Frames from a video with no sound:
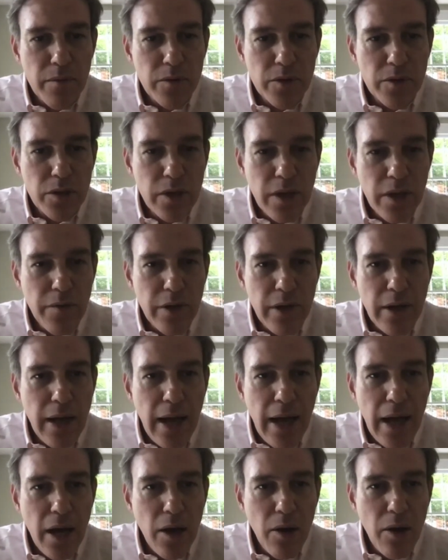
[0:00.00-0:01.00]
even
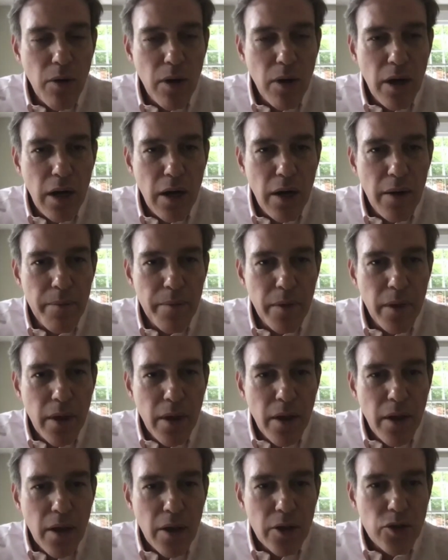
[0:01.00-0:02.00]
now
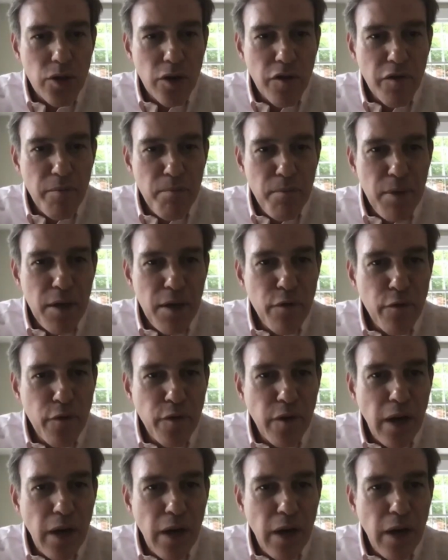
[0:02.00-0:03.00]
sort of
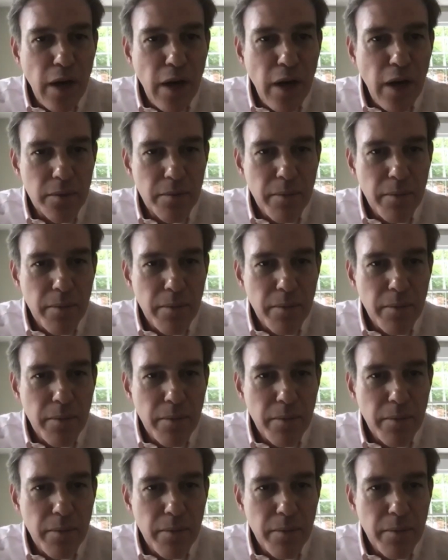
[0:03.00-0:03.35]
befuddled